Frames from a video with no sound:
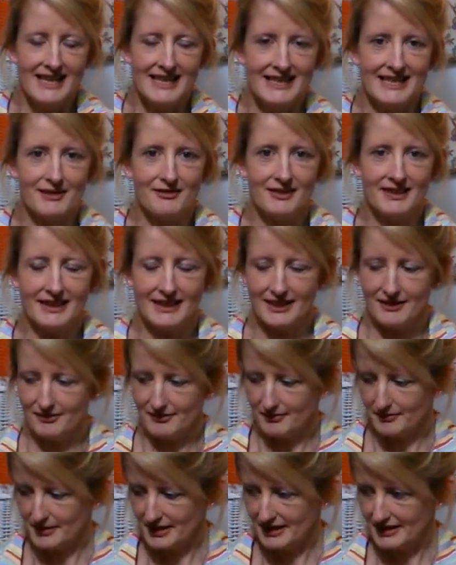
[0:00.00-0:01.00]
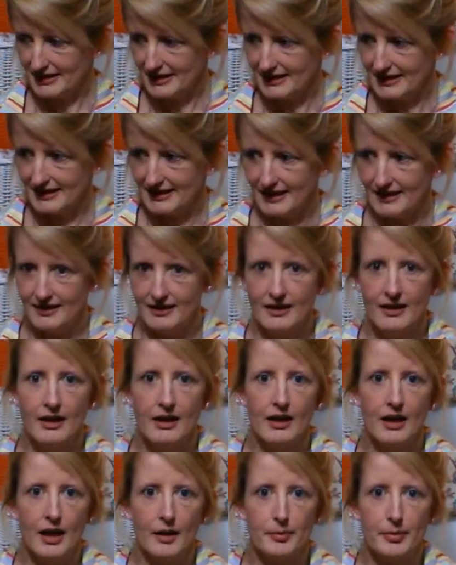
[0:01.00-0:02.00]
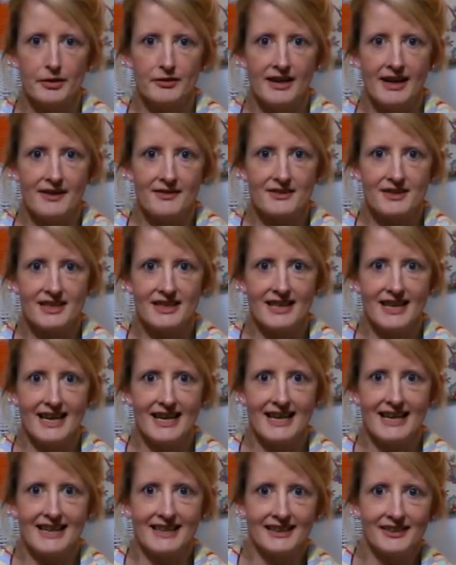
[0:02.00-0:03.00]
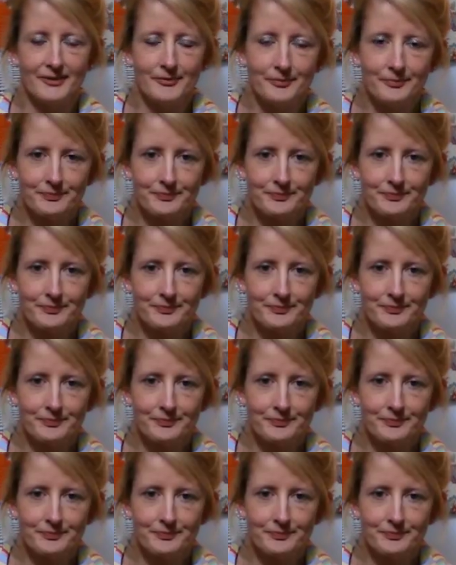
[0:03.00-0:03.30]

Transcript: definitely giving me the hop around today.